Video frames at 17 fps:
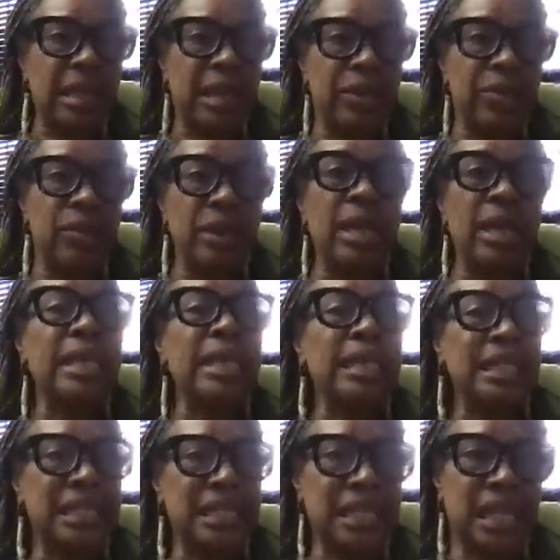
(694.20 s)
that you need
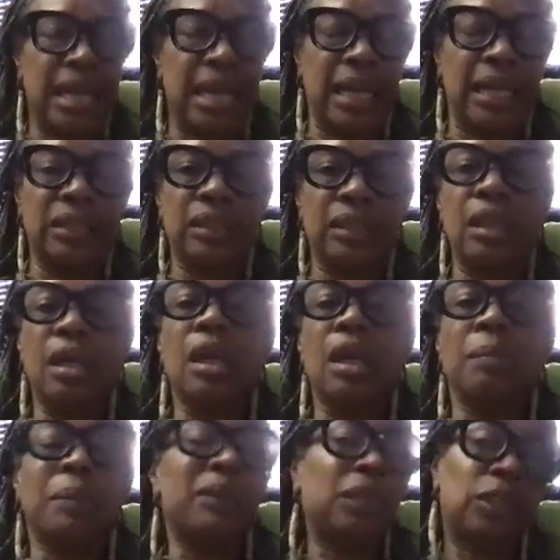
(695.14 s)
in this class,
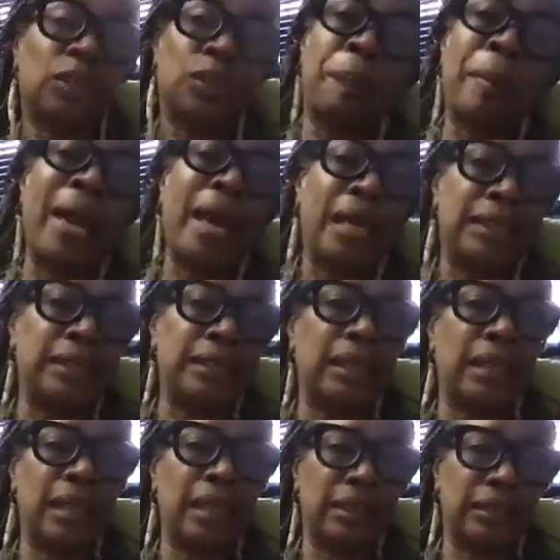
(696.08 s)
but that you pass the
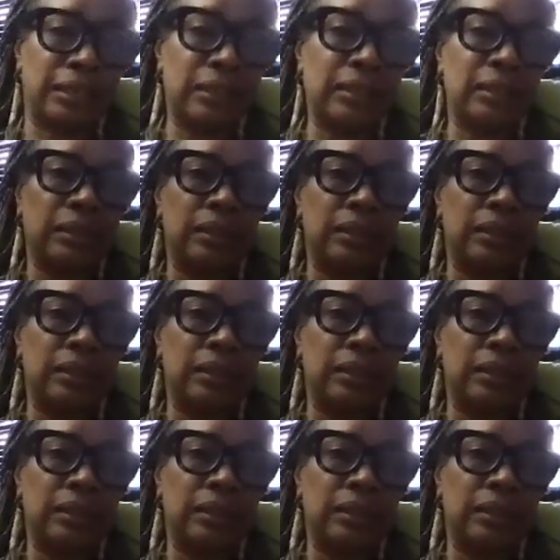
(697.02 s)
class.